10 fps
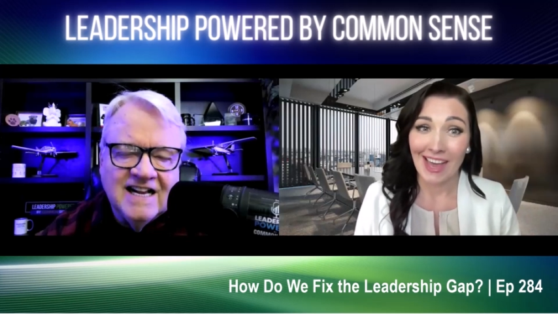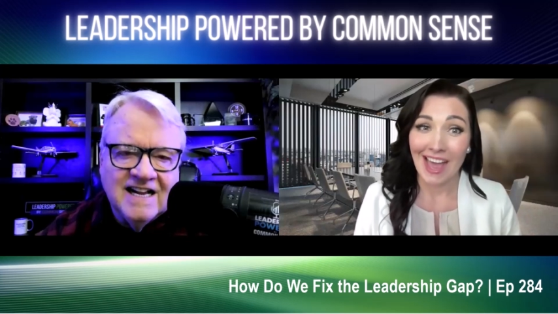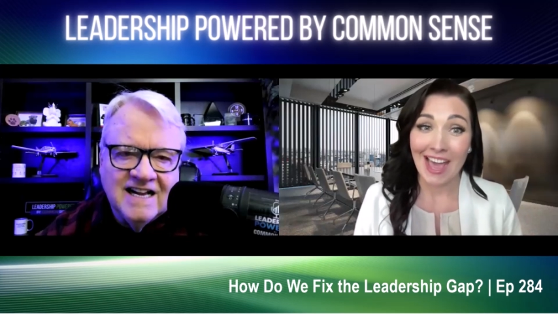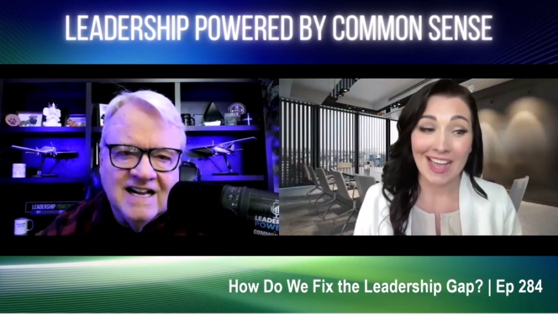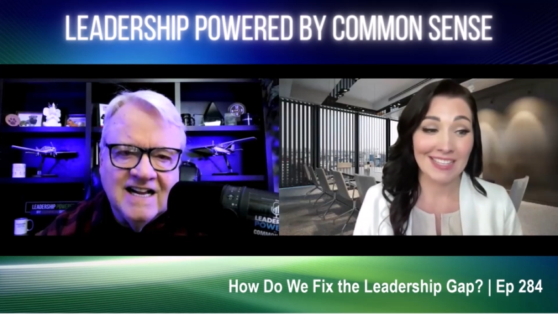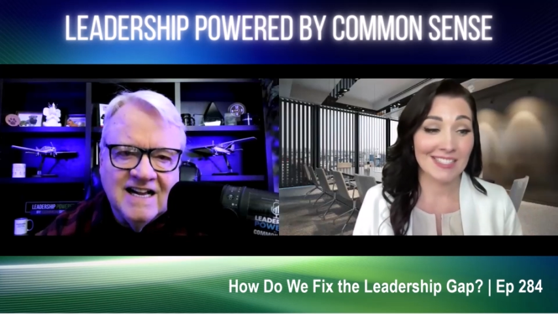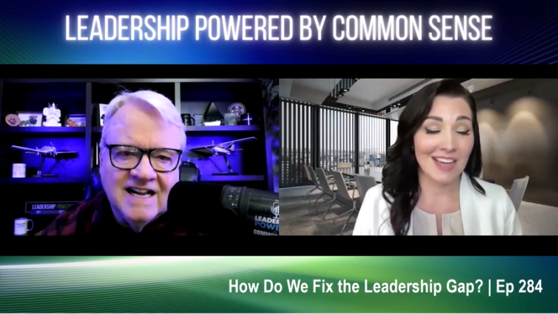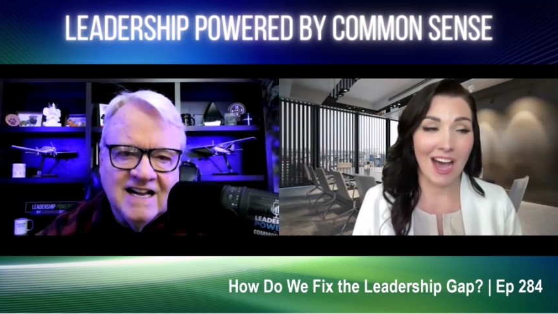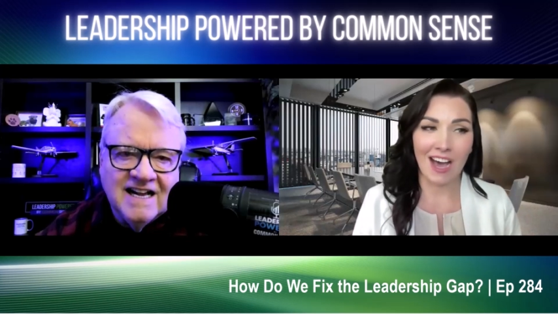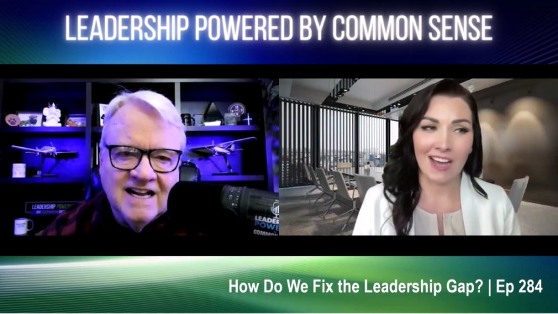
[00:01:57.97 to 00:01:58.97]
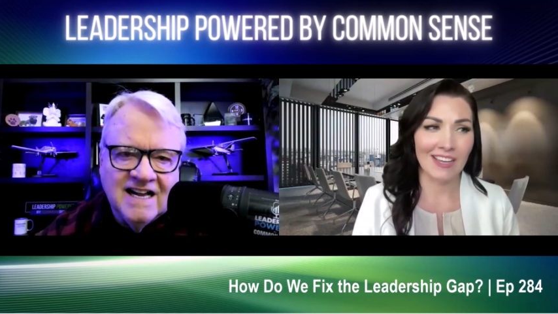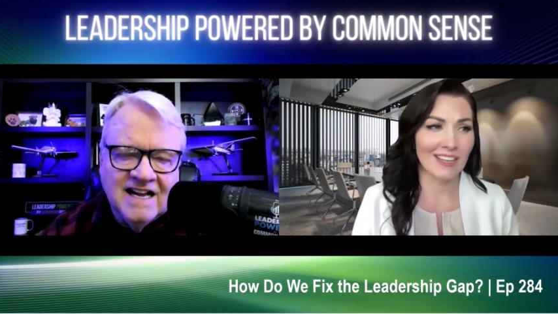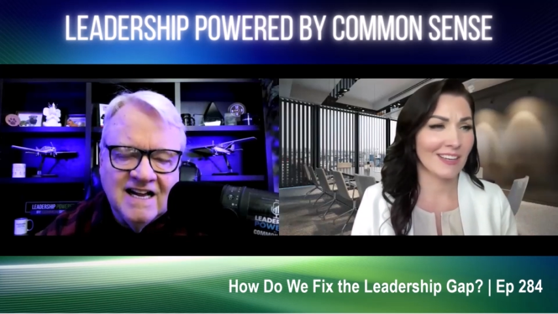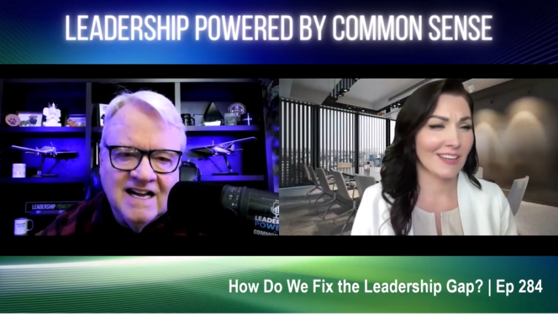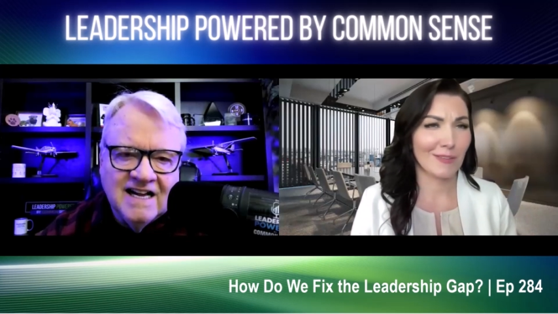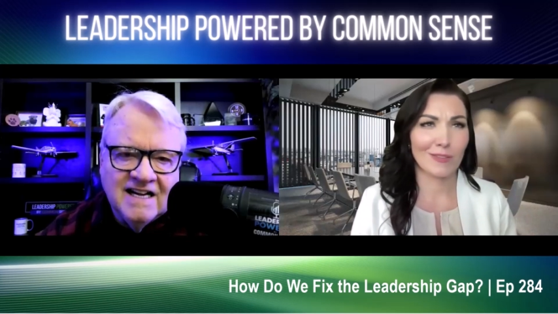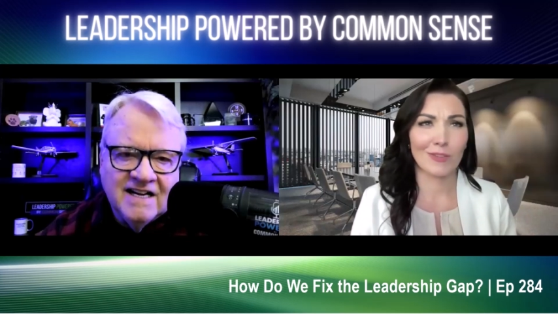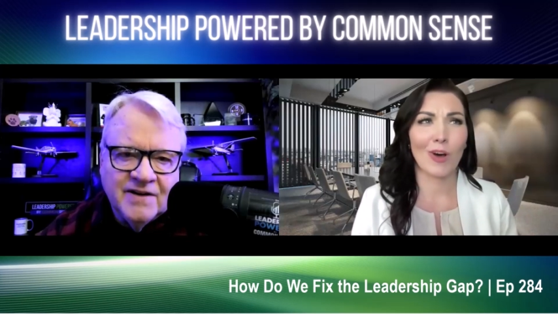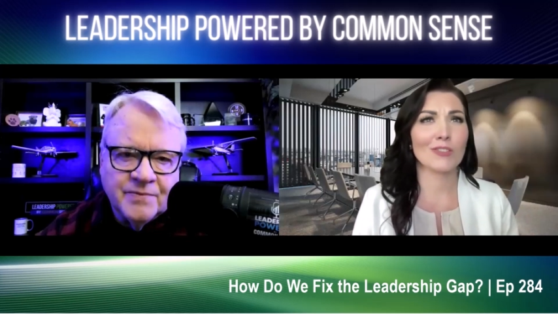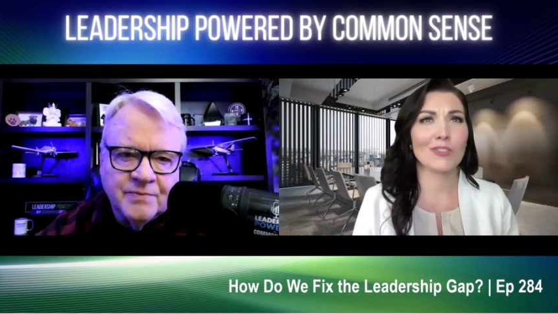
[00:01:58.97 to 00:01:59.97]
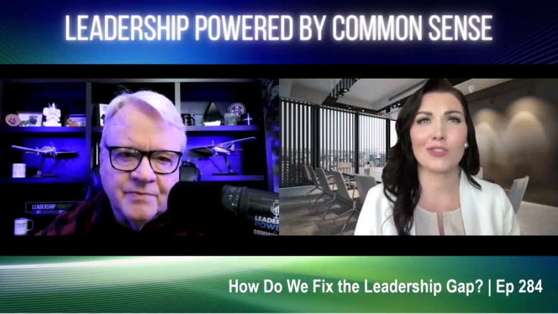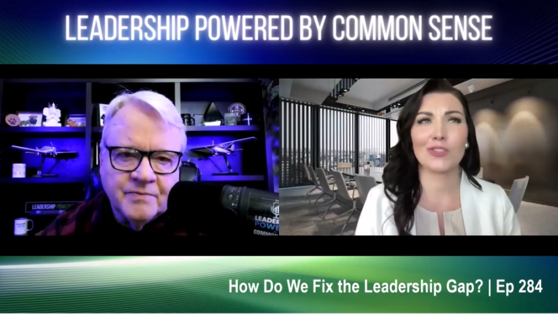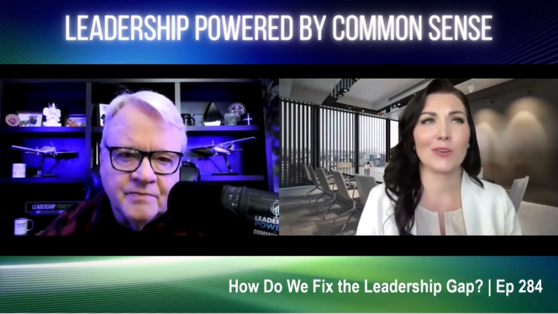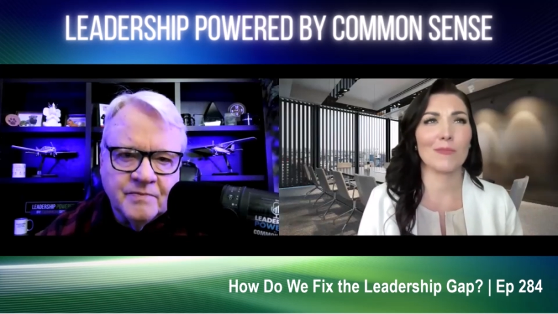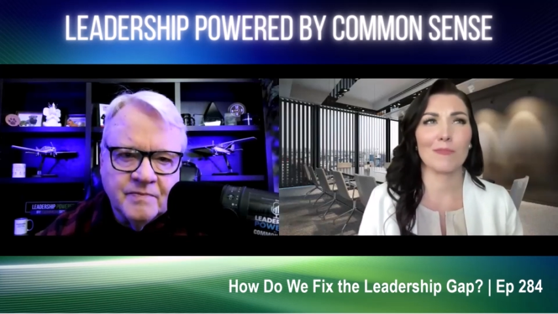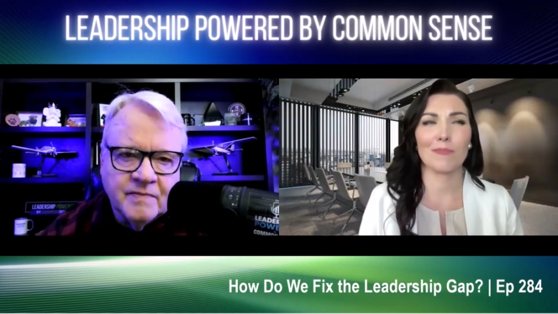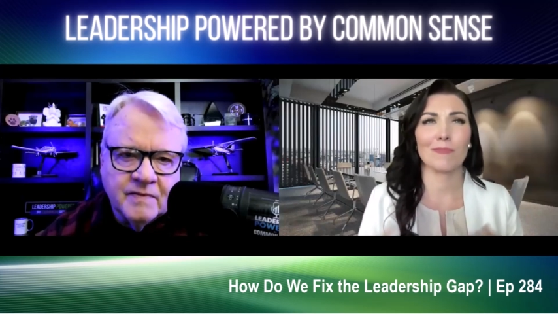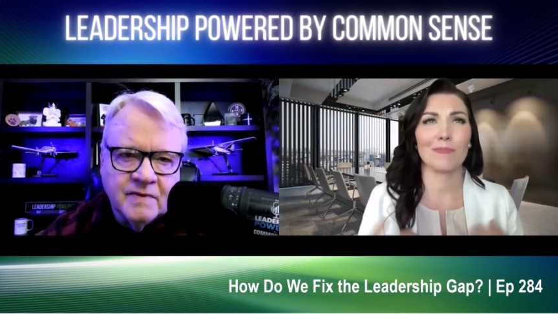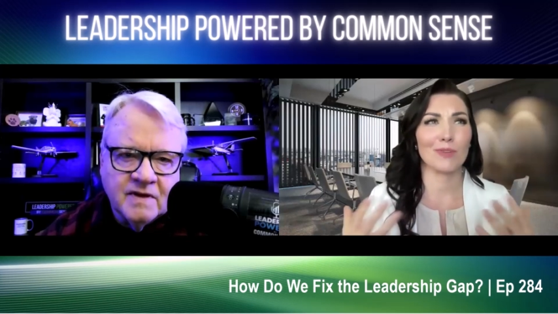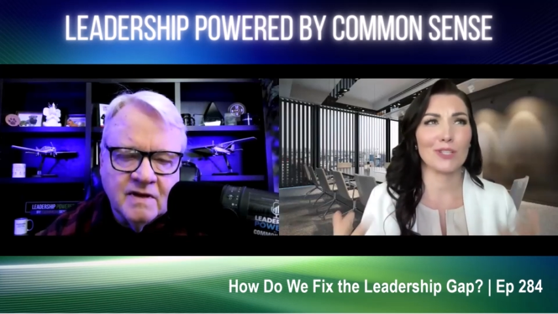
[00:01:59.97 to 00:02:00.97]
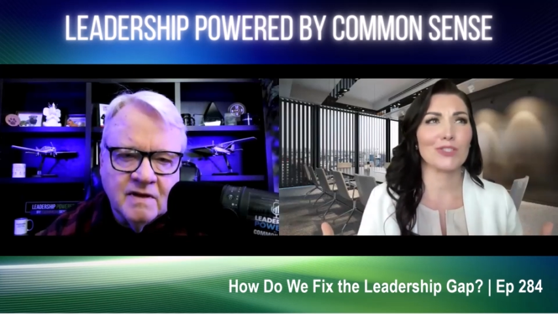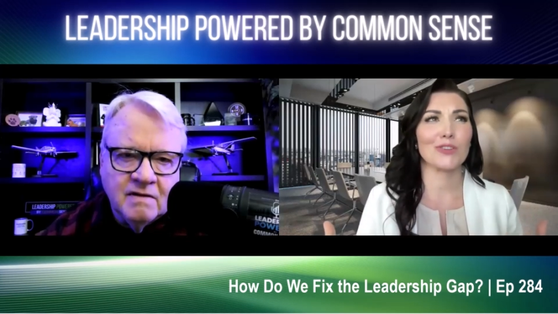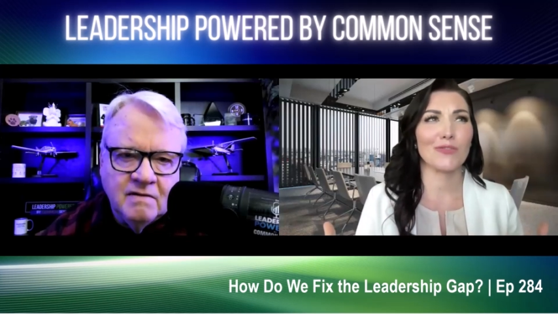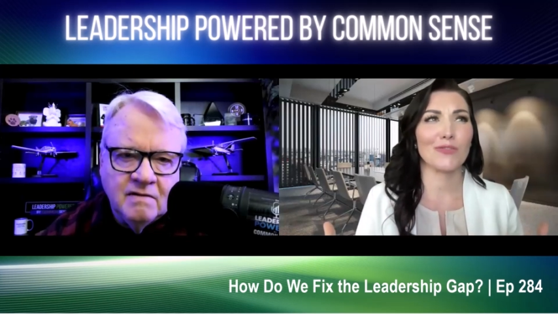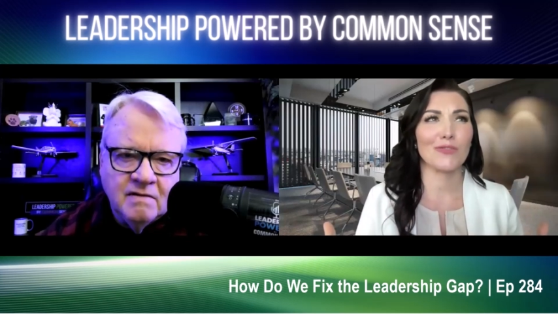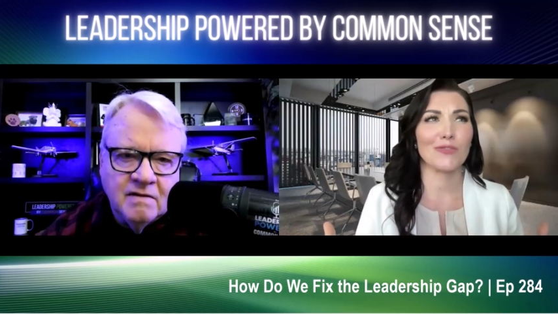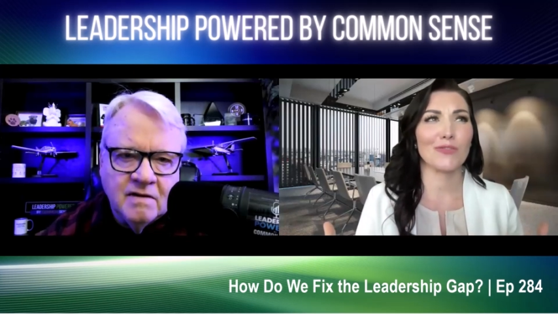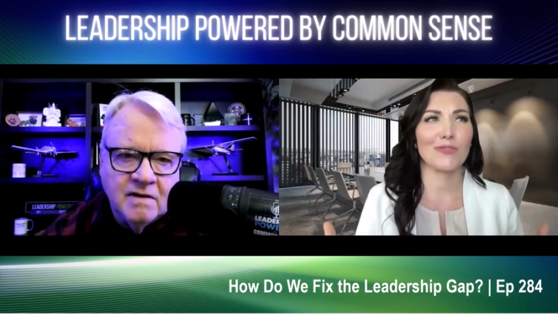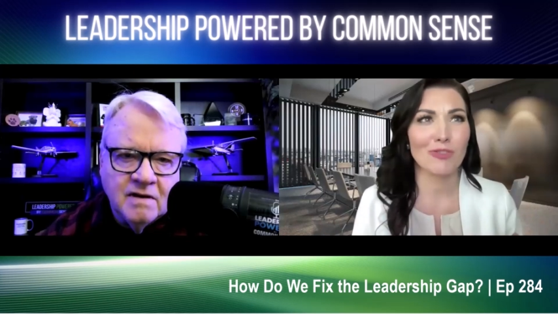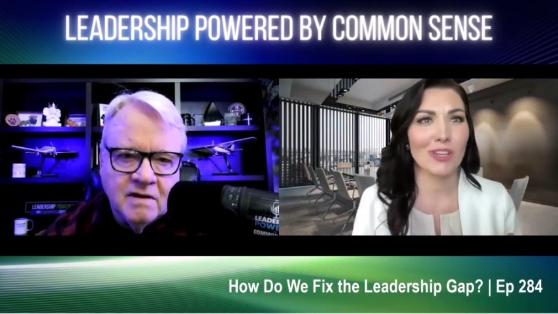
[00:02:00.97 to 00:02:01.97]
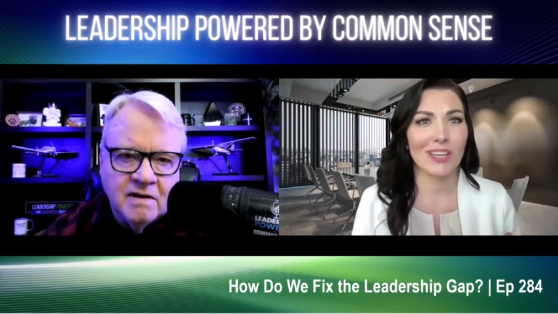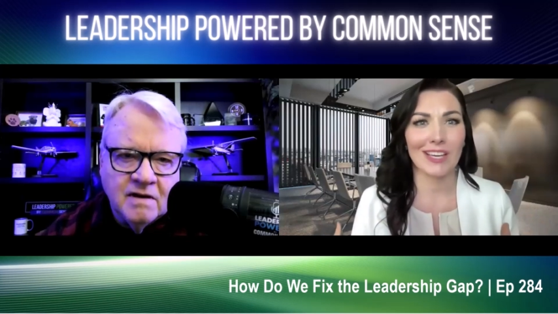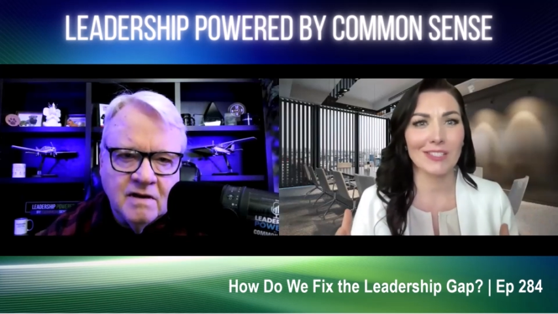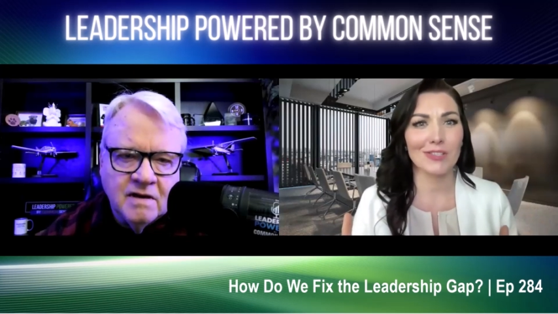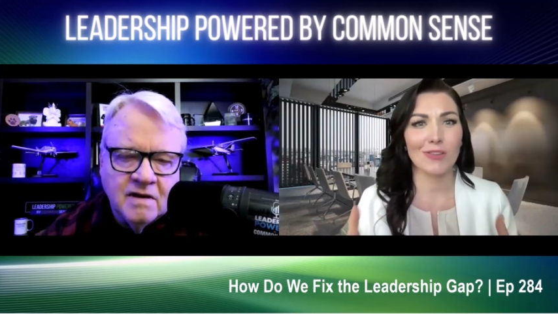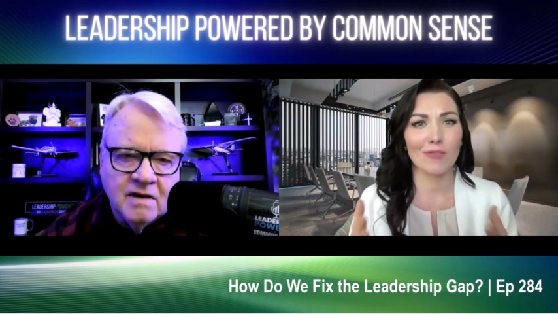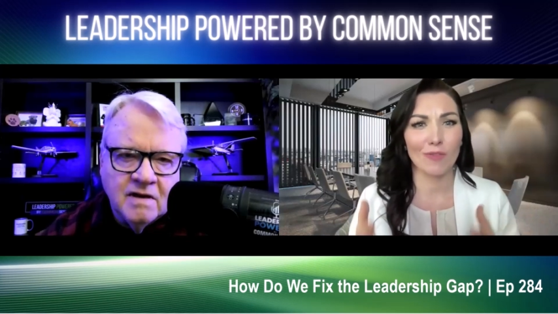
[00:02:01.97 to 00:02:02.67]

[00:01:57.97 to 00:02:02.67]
Speaker 1: and I launched Bridge to Freedom Coaching into the